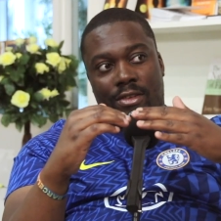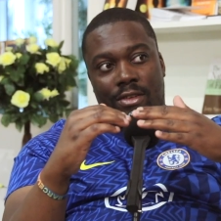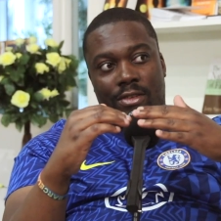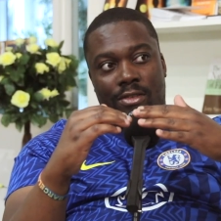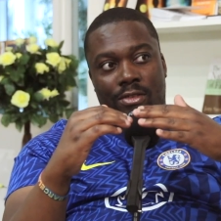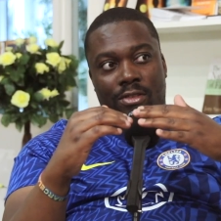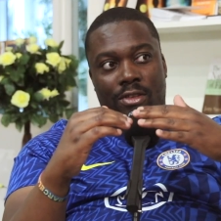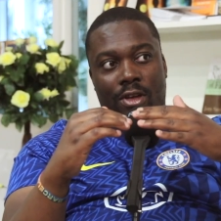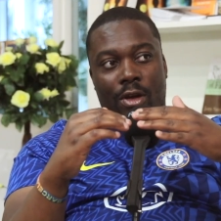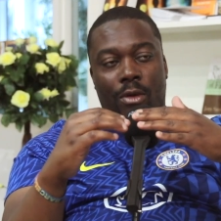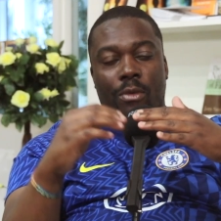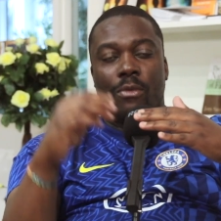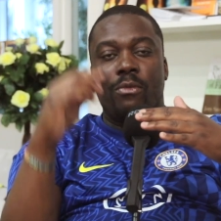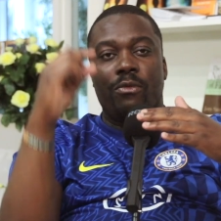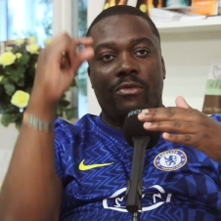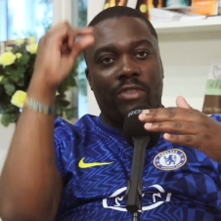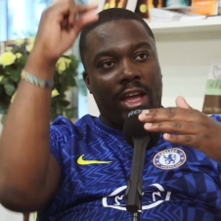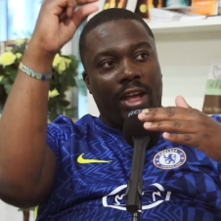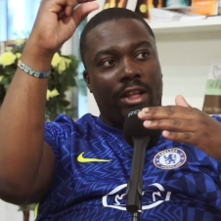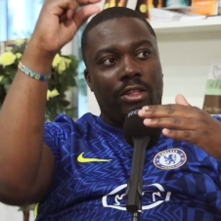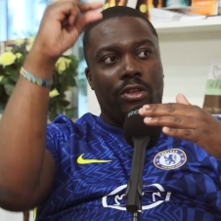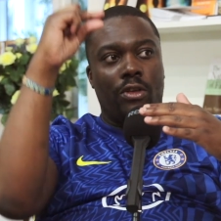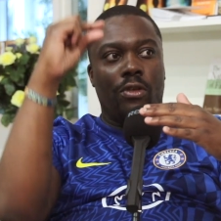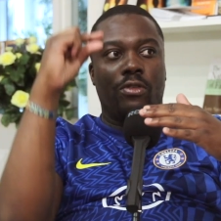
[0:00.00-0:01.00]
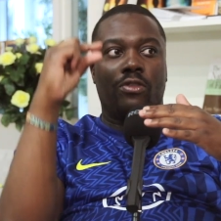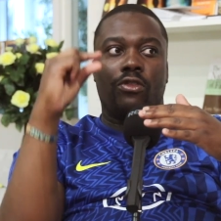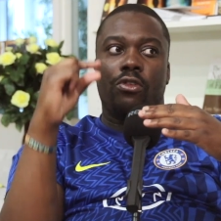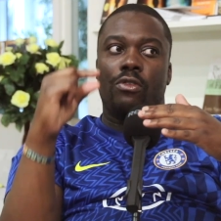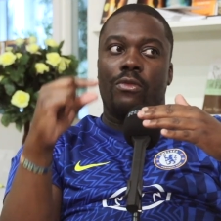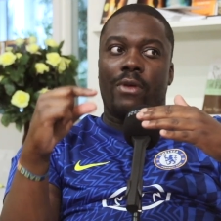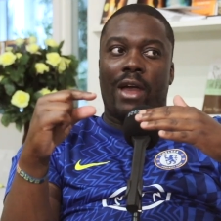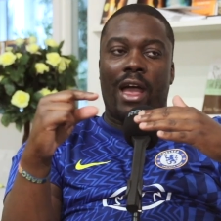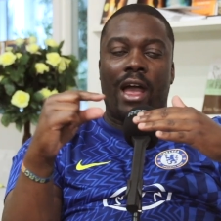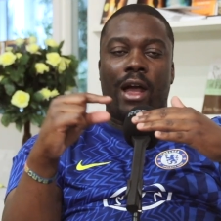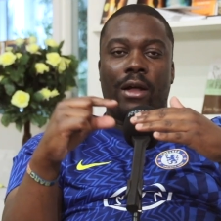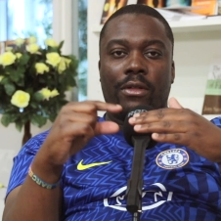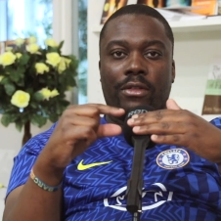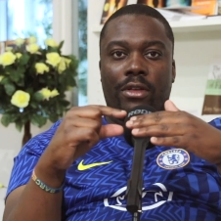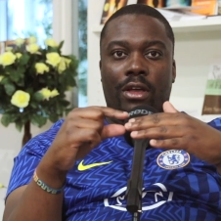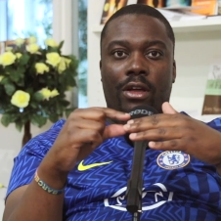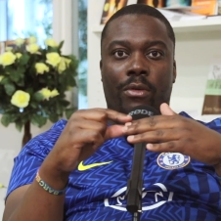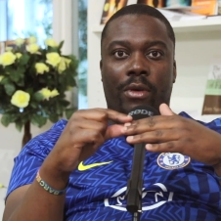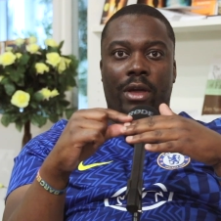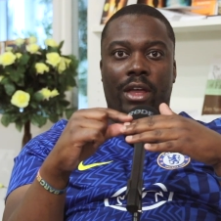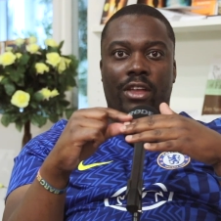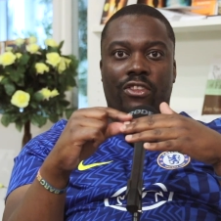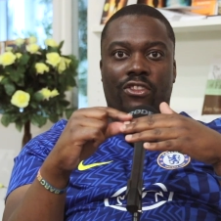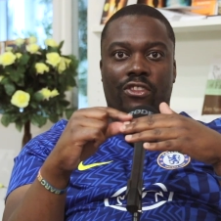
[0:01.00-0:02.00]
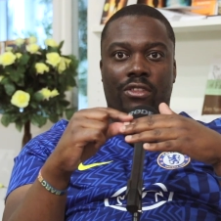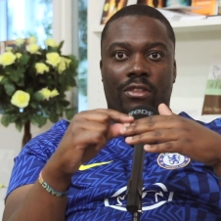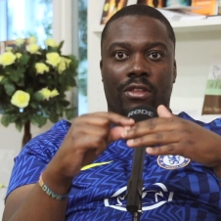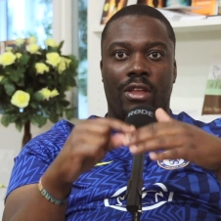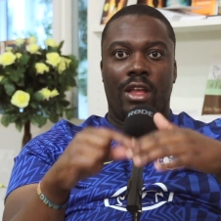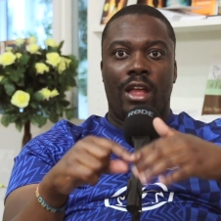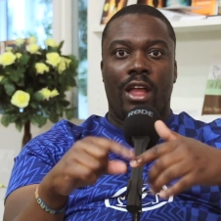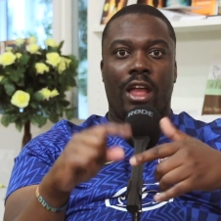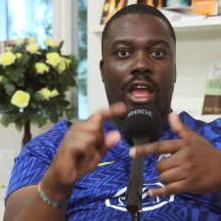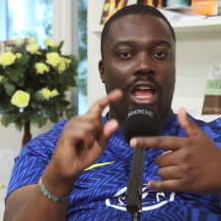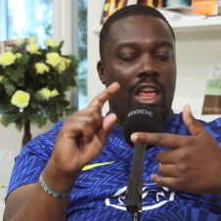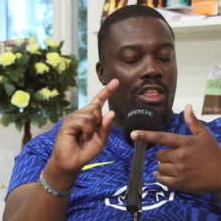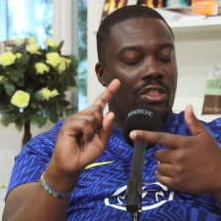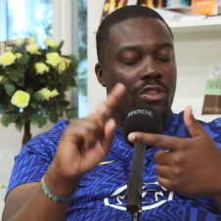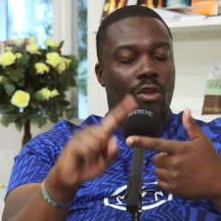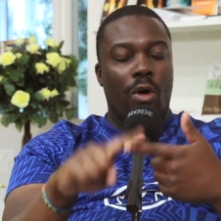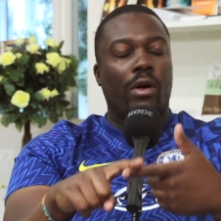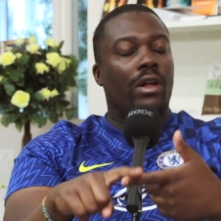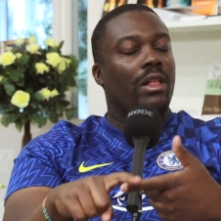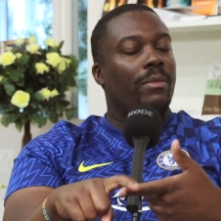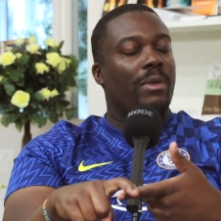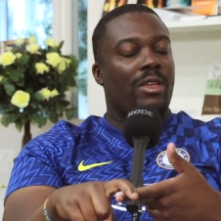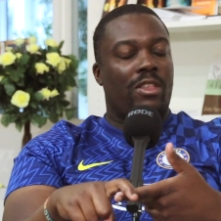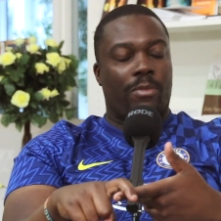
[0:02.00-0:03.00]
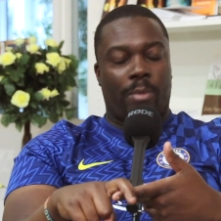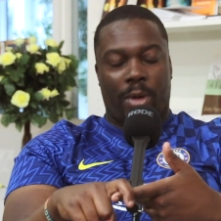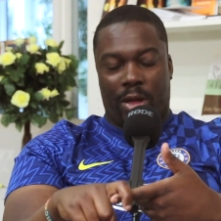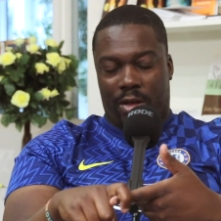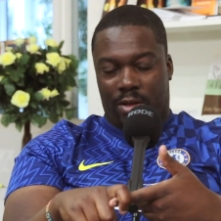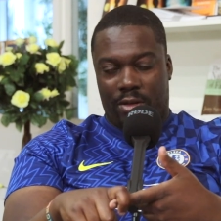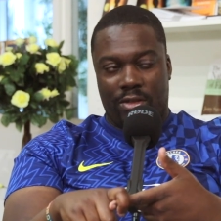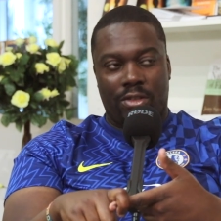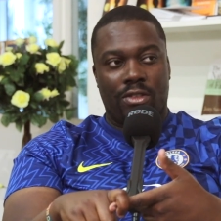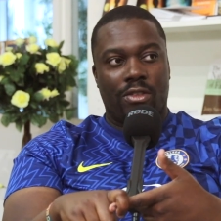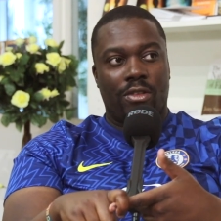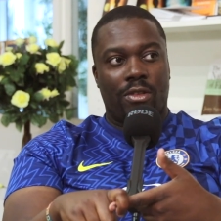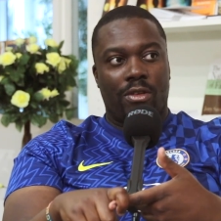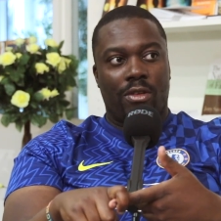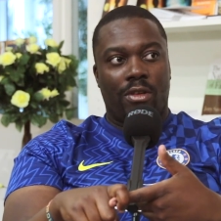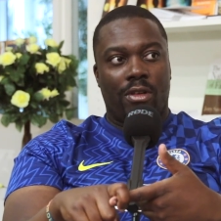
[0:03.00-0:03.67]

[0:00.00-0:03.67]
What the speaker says: So taking you two out the equation, it's not going to be Spurs.